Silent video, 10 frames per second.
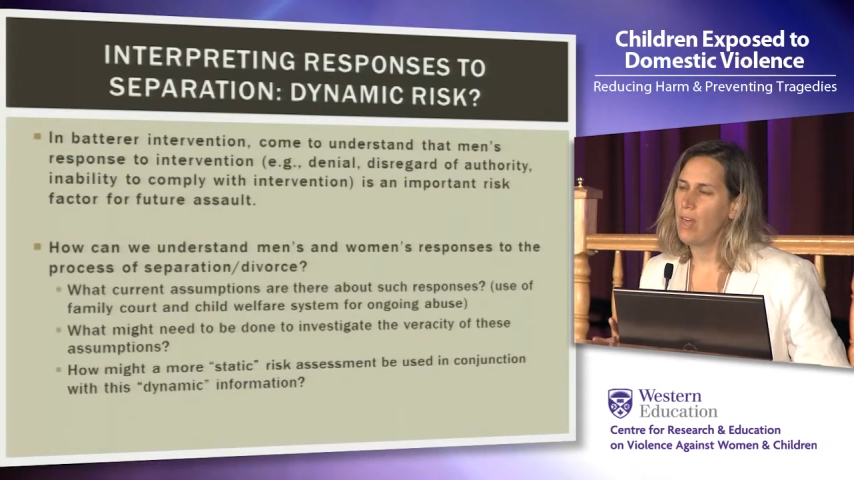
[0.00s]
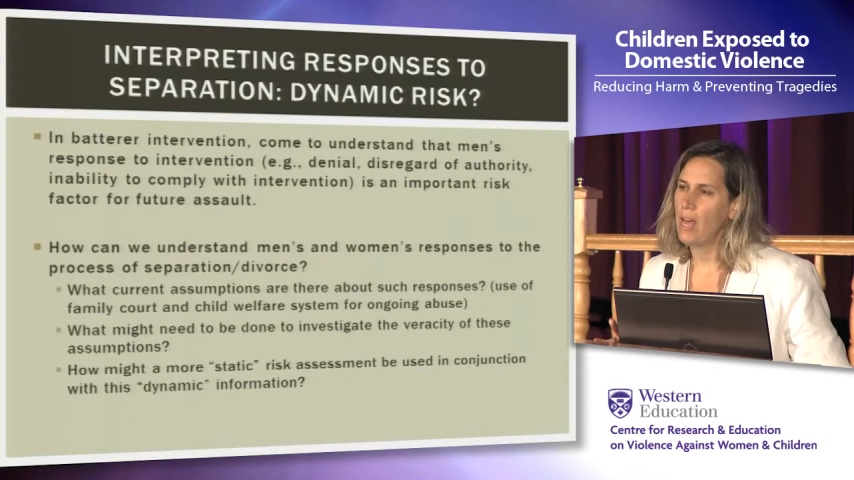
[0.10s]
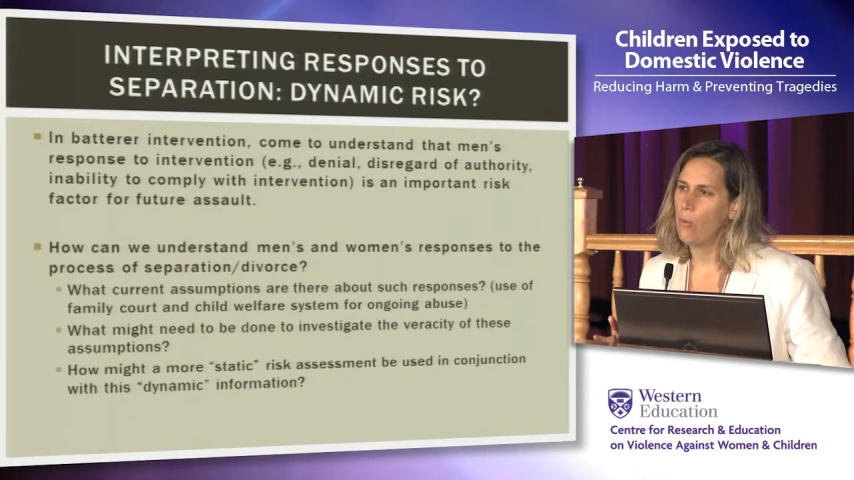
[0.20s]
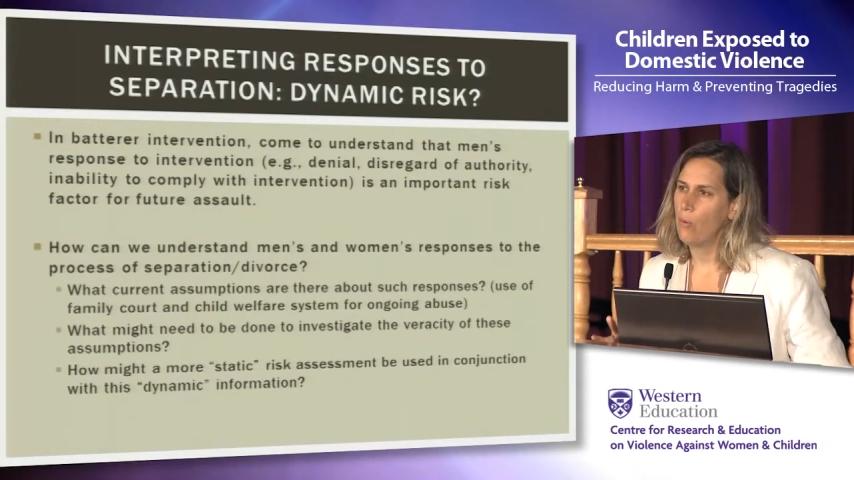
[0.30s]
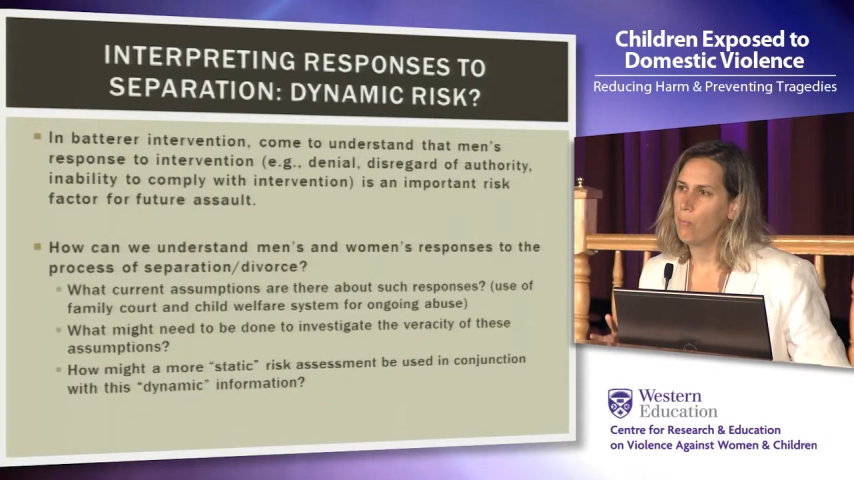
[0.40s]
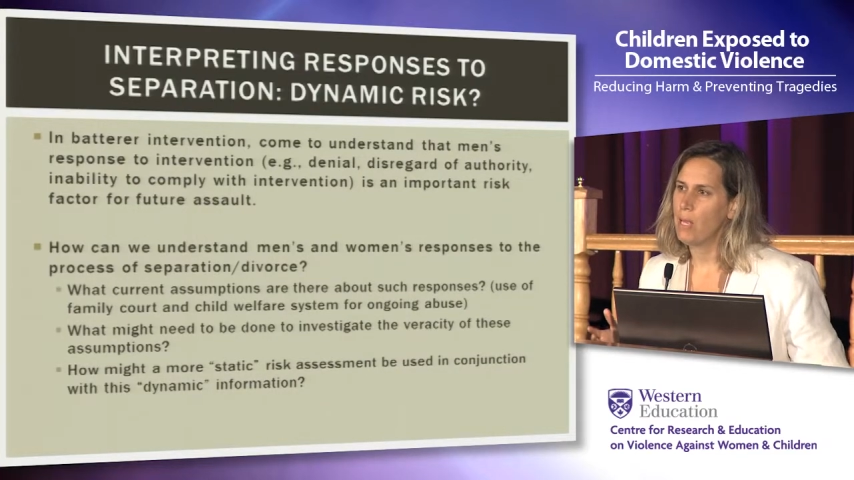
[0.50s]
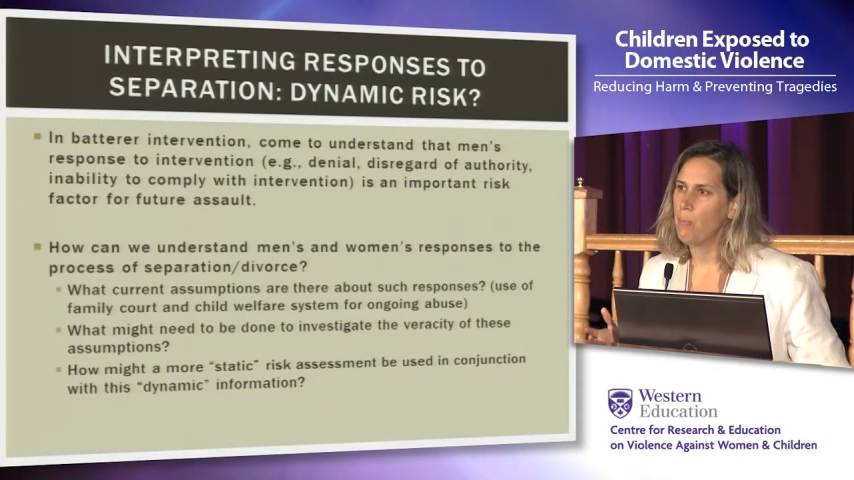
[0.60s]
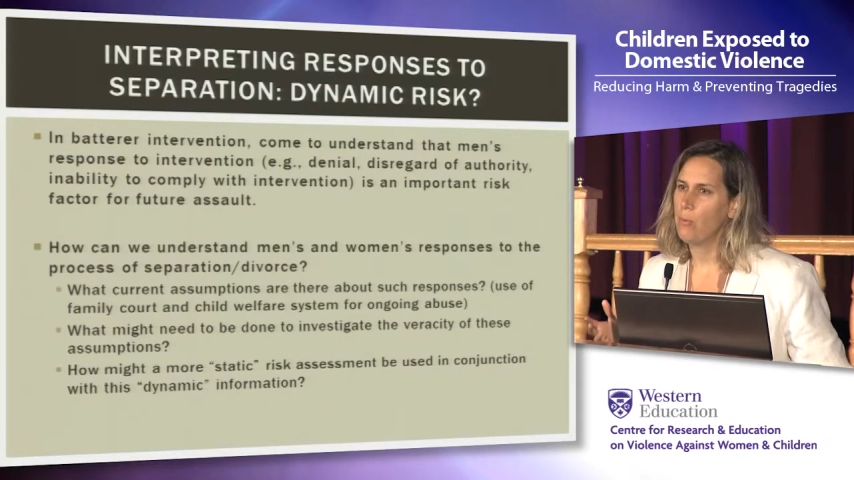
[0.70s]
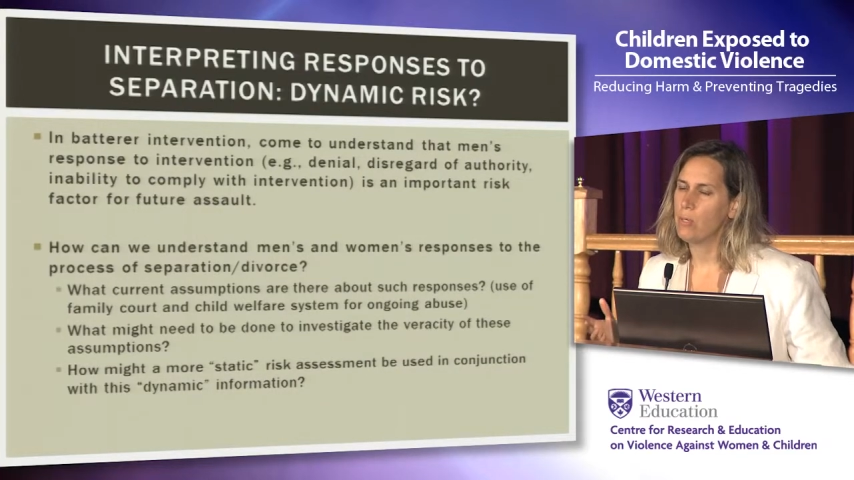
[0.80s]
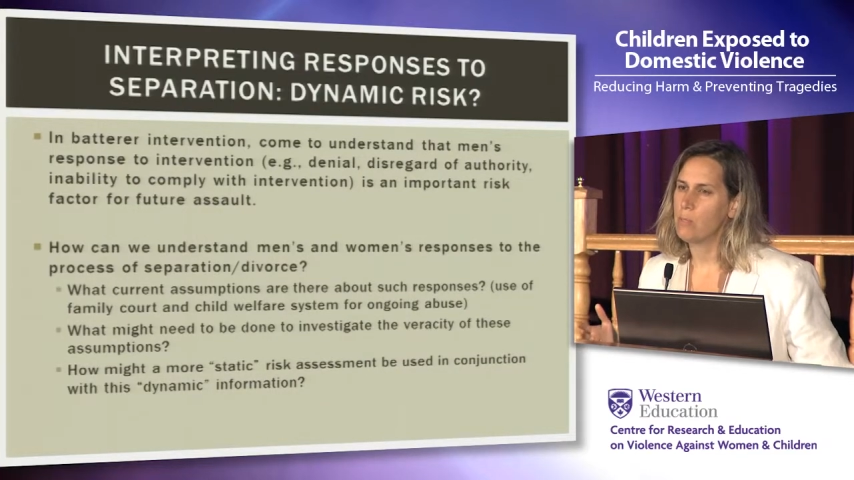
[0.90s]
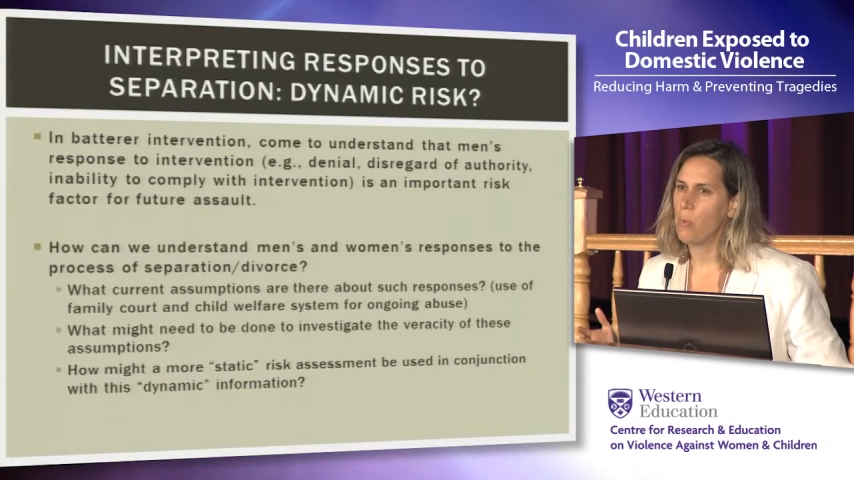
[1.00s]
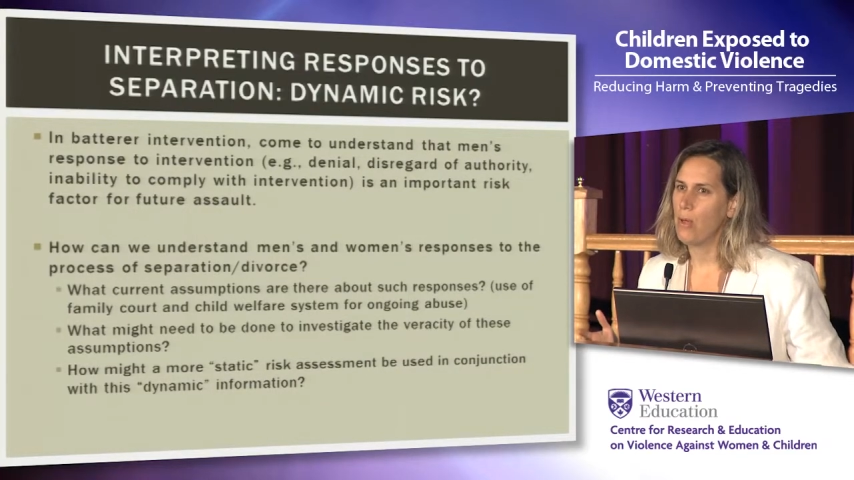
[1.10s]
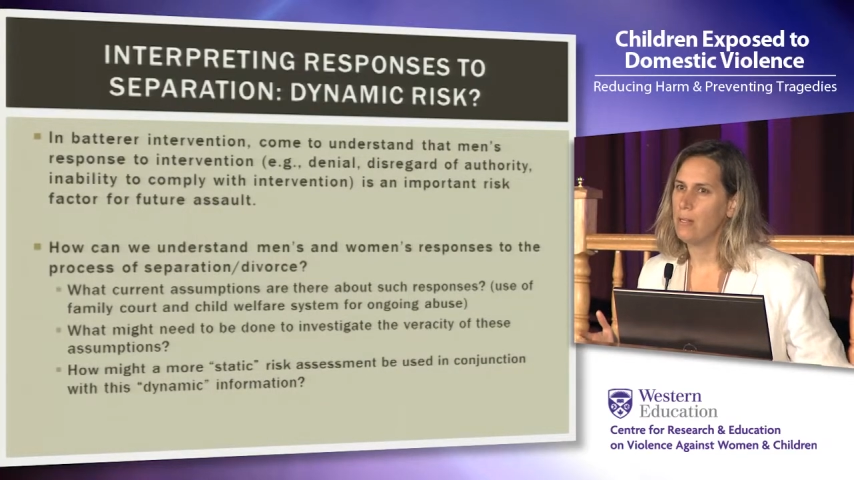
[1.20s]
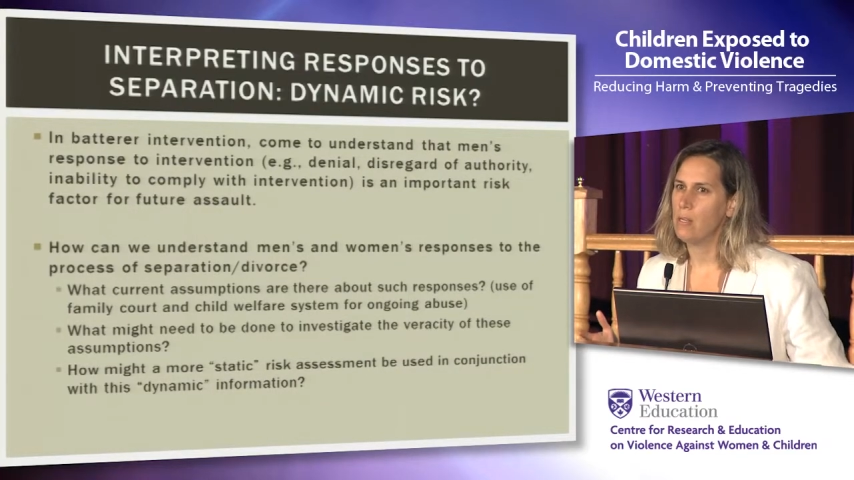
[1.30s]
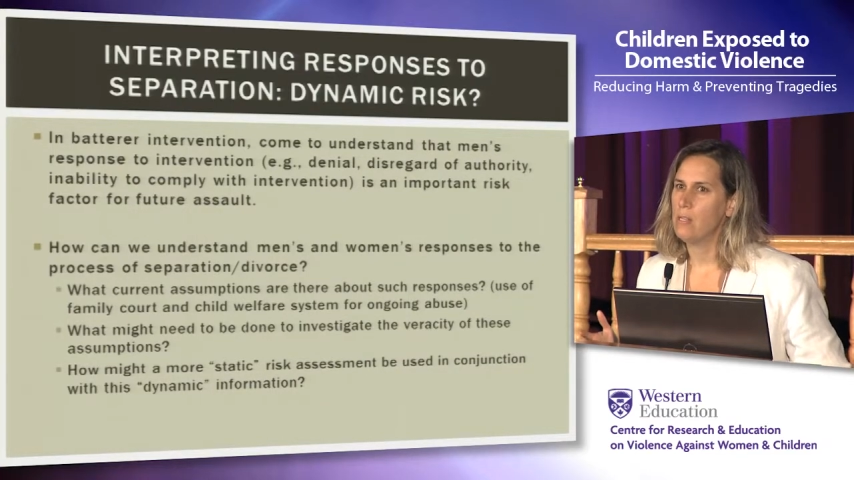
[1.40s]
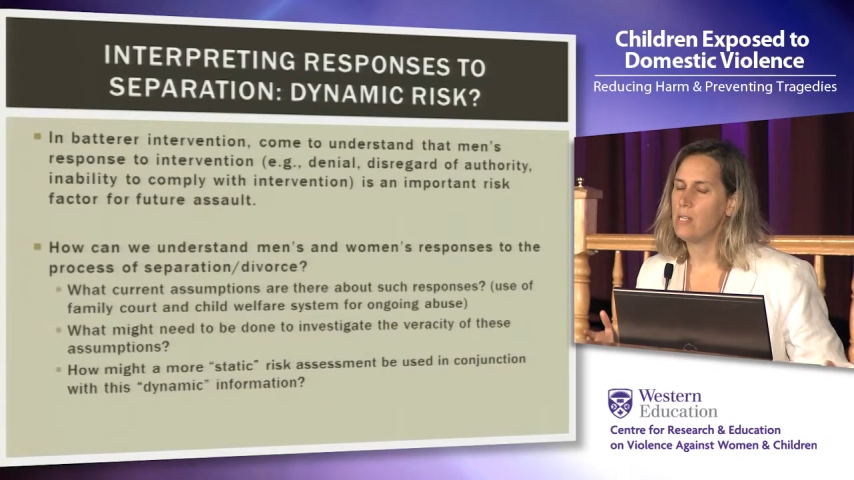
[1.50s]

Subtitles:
how people respond